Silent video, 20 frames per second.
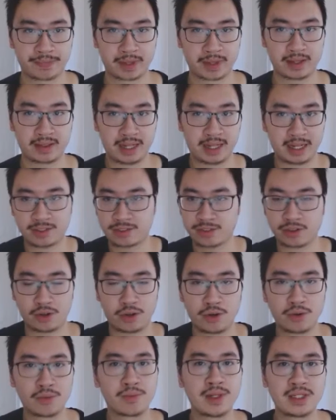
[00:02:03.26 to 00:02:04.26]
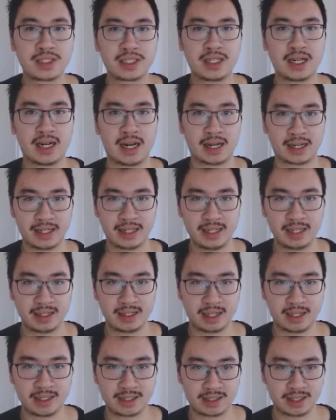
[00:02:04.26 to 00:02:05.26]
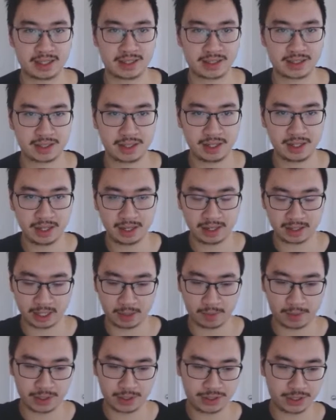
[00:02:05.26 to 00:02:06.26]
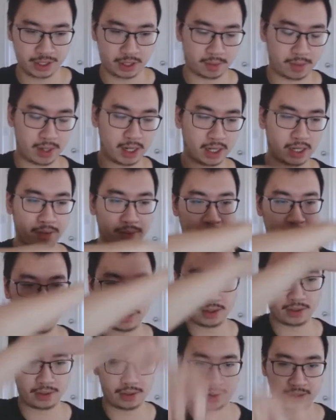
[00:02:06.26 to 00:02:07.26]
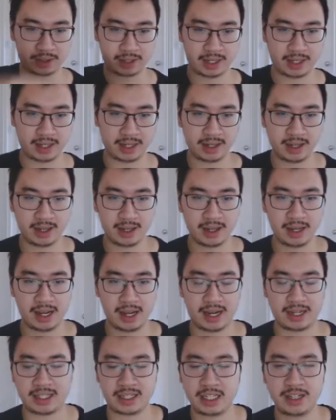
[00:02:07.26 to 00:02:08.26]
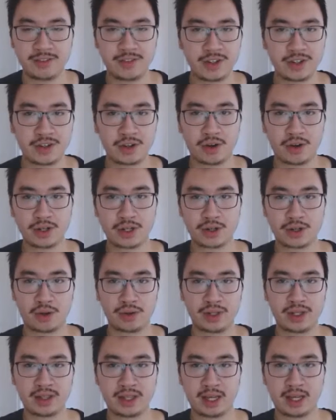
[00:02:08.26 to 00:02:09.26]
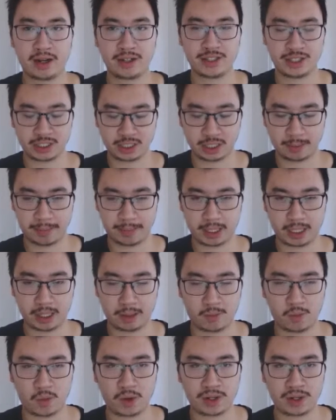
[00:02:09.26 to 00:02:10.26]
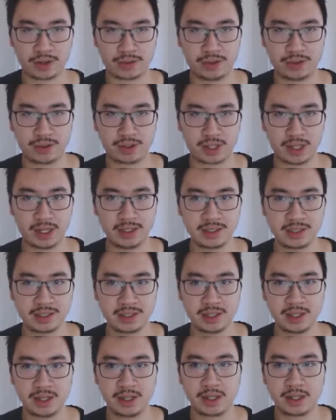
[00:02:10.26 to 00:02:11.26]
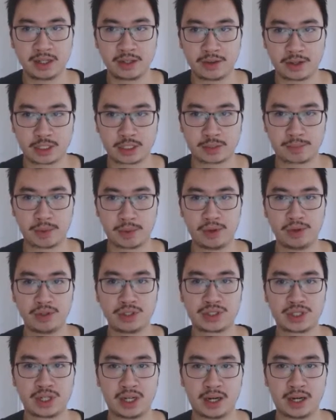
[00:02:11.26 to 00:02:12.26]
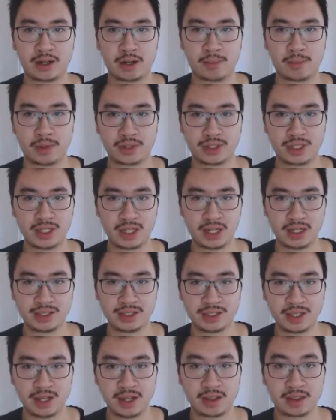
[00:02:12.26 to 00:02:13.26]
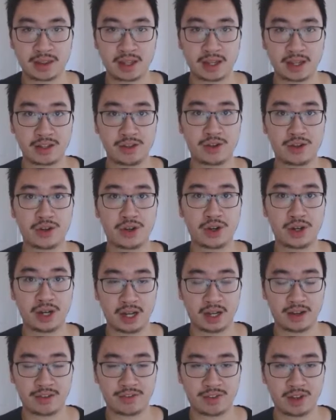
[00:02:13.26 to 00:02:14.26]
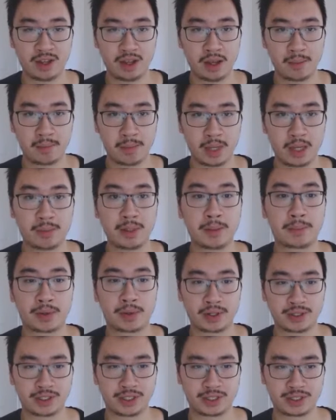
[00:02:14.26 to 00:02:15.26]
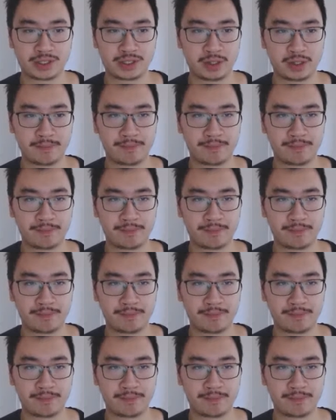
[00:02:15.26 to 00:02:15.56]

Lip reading: That's the whole reason that IKEA does this. They want you to walk around the whole thing, and even though you're only there just to pick up one or two things, you're exposed to other merchandise that you could have maybe purchased.